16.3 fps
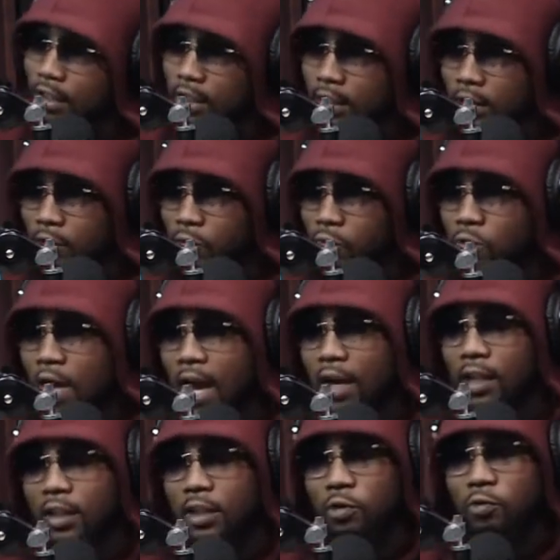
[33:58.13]
you
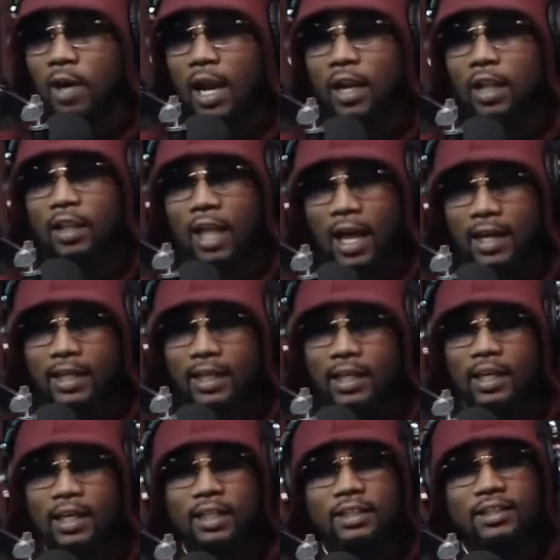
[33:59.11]
gotta lock
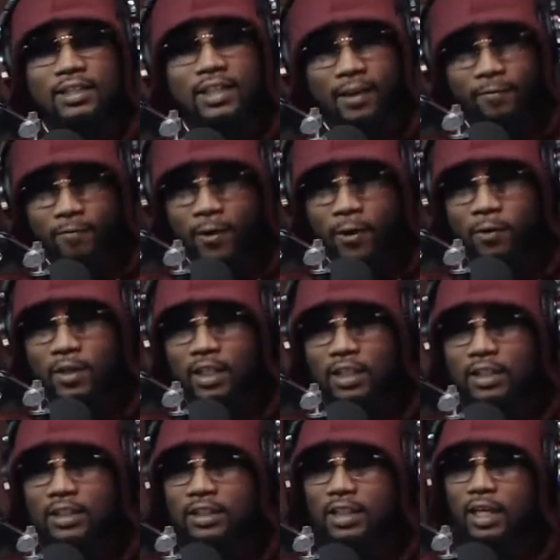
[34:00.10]
in, stay
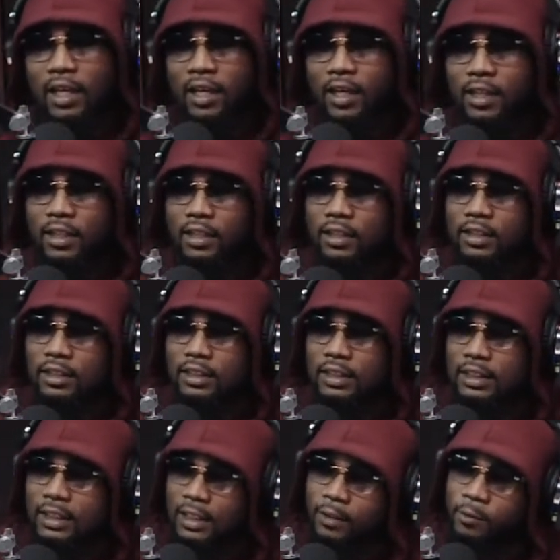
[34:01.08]
focused, and
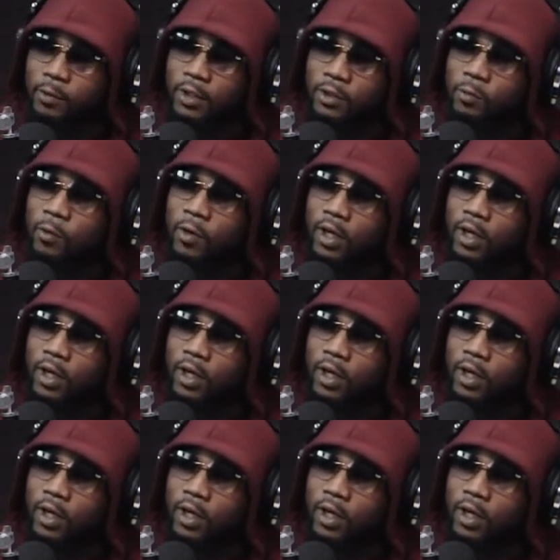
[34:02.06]
see where you wanna